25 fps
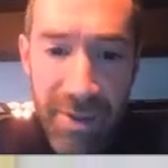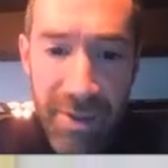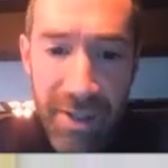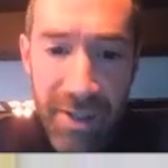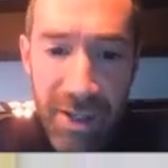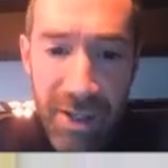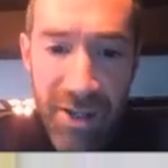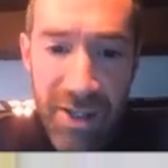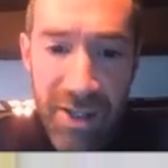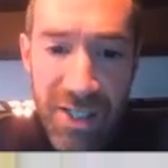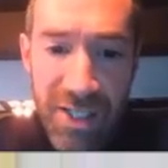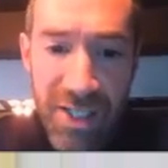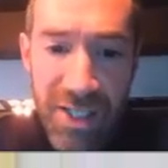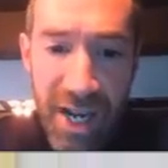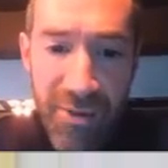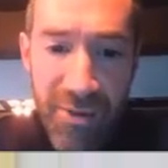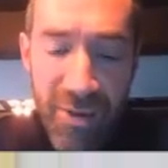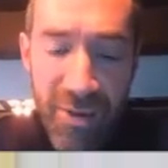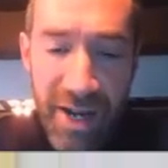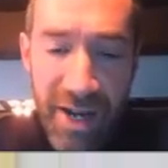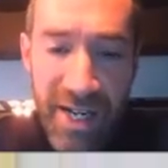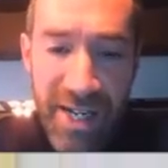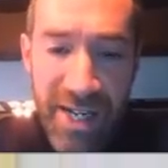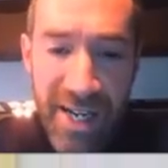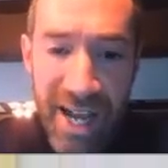Notice I
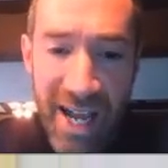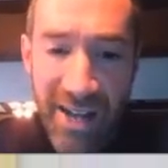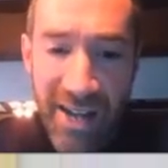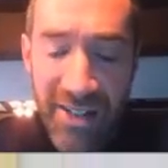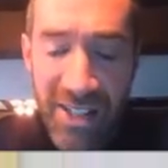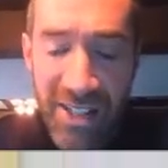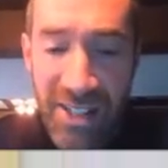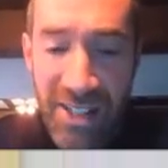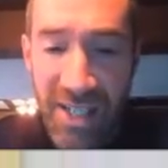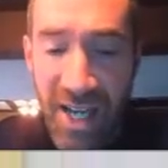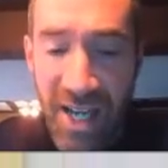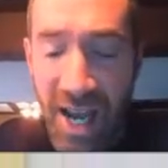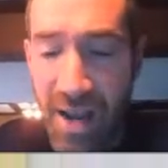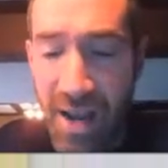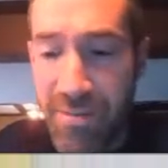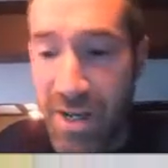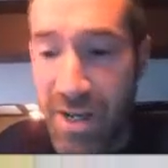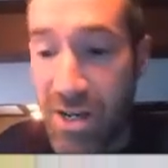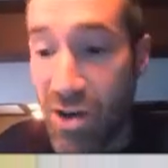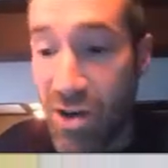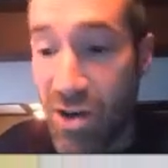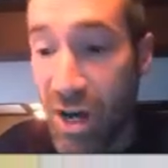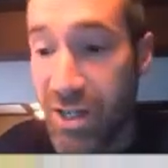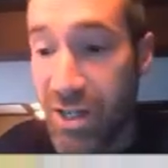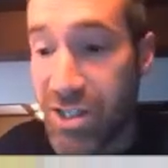write it out as time and
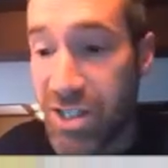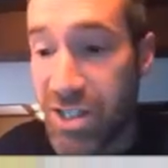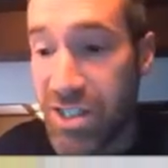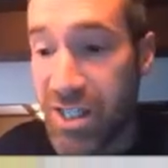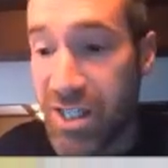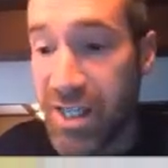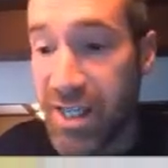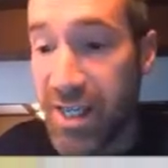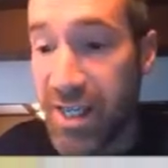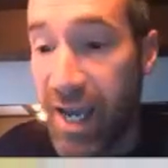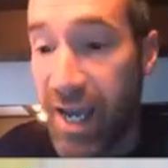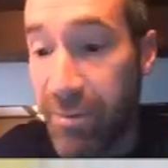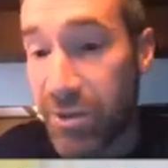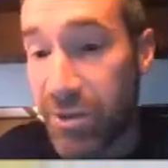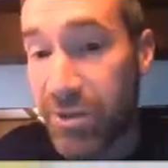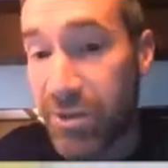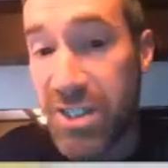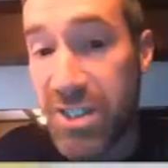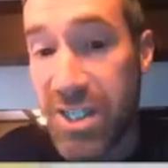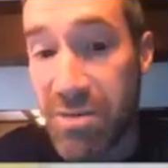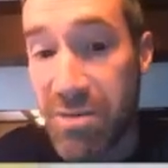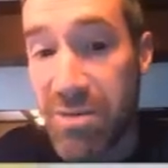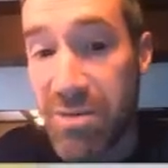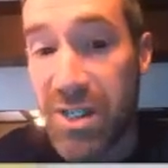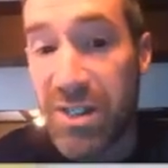not just a capital
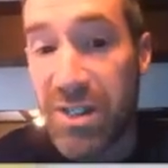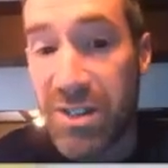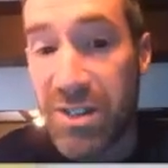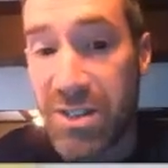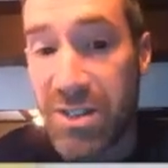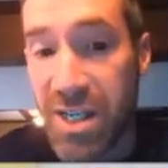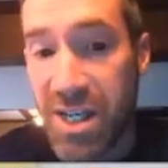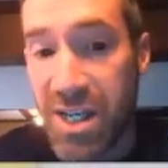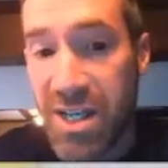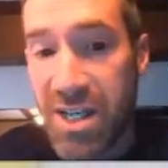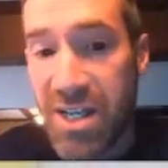T, because